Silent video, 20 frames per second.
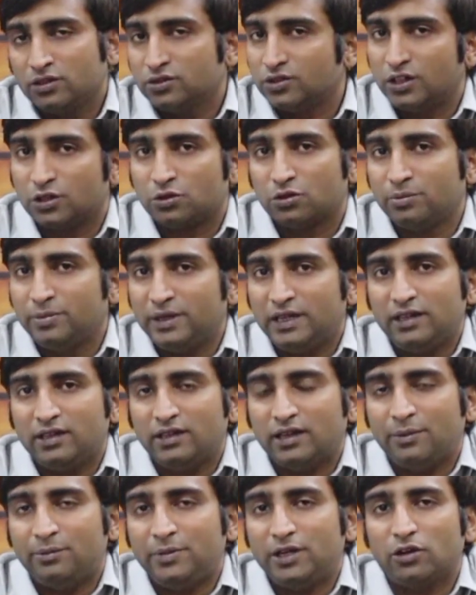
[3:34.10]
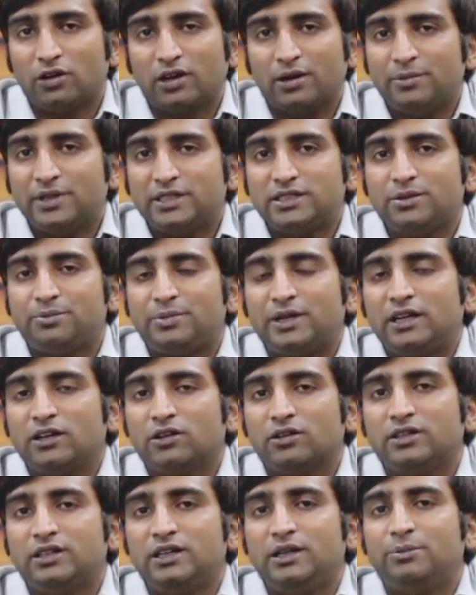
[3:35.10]
So it could be M D or M S
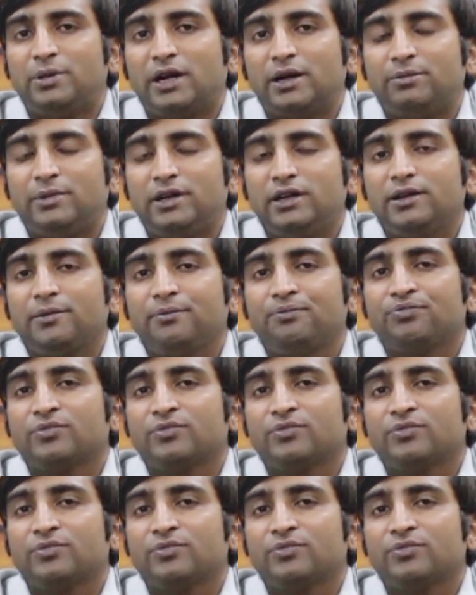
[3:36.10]
depending on the department.